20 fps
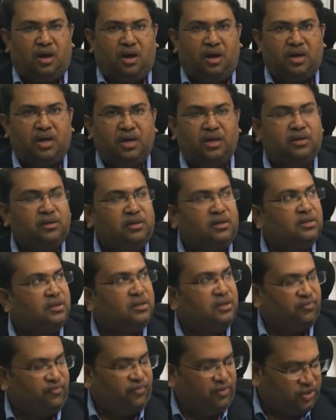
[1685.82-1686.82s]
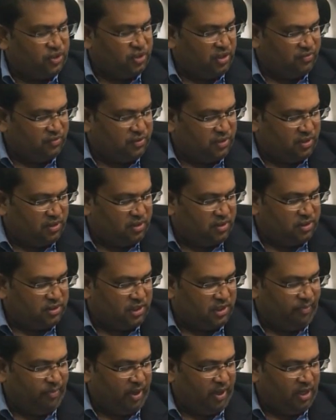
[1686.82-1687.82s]
Again, under the definition of
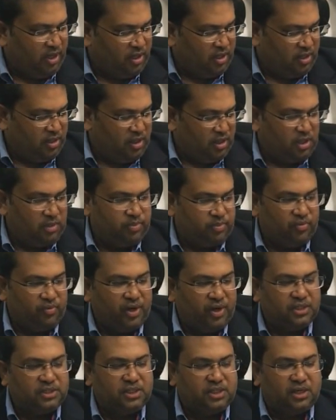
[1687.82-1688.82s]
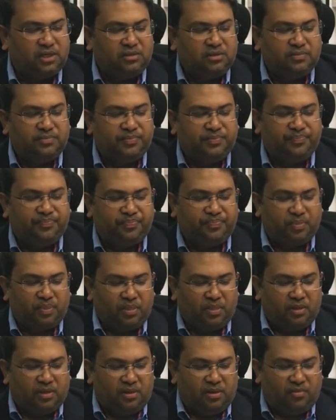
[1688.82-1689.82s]
supply, it provides that
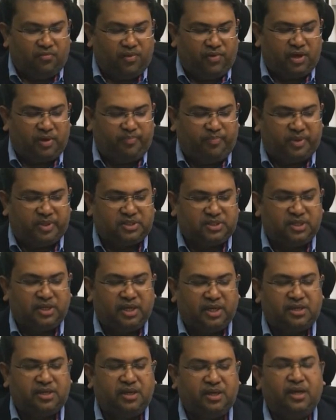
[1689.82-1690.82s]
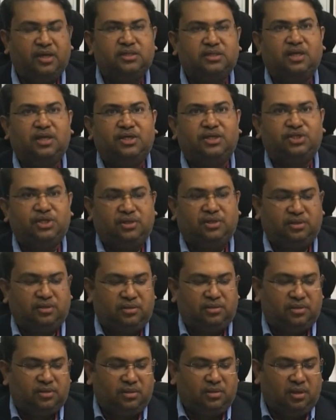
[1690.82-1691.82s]
where a person acting as an agent
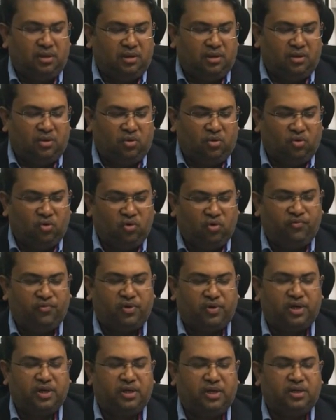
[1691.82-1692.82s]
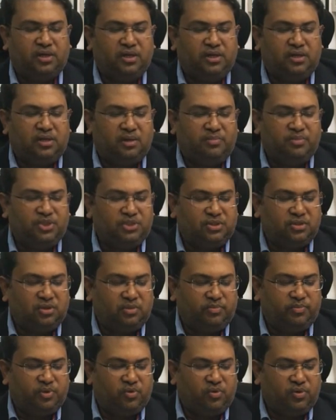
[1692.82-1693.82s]
who for an agreed commission
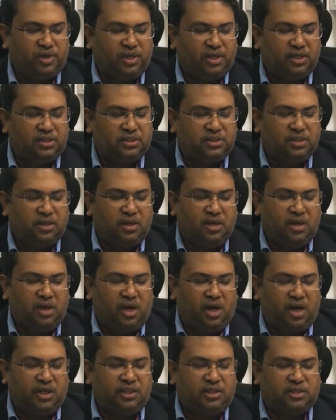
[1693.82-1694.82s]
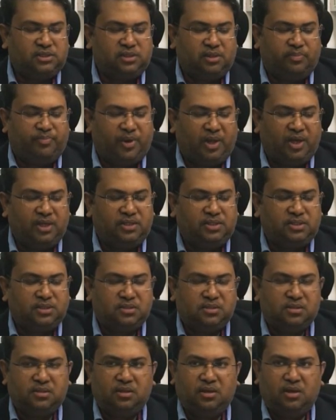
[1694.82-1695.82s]
or brokerage either
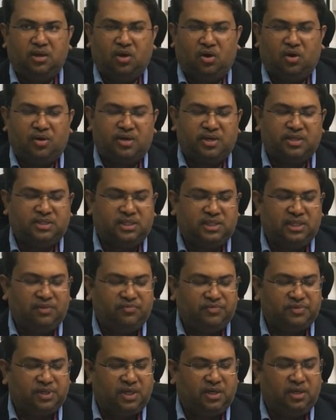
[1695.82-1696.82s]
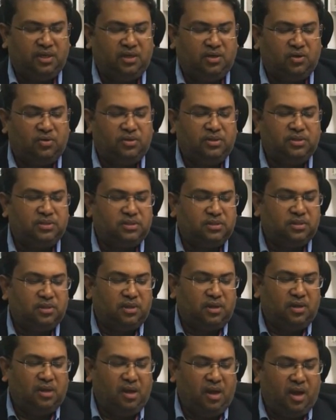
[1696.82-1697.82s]
supplies or receives any goods
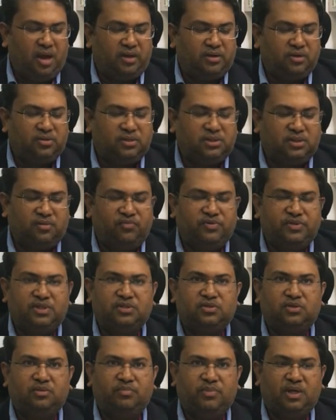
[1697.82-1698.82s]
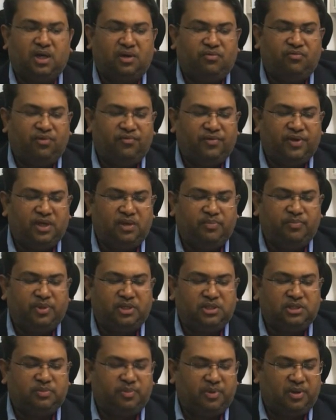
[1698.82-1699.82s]
and or services on behalf of any
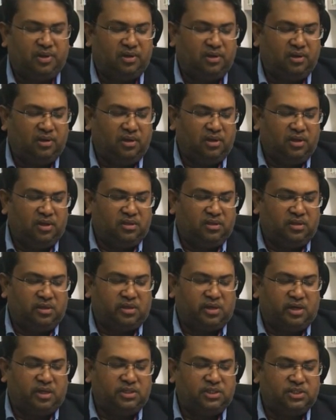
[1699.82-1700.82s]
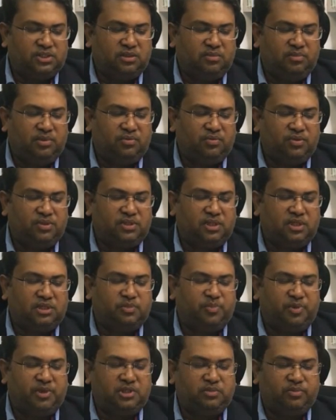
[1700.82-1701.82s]
principal, the transaction between
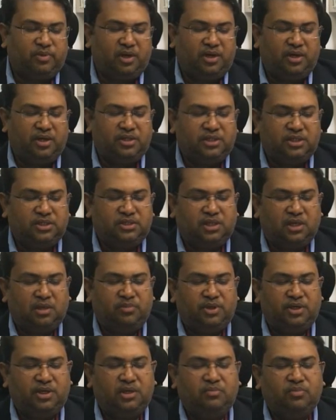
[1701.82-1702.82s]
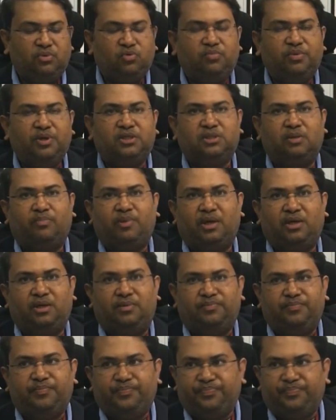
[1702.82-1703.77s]
such principal and agent shall be deemed to be a supply.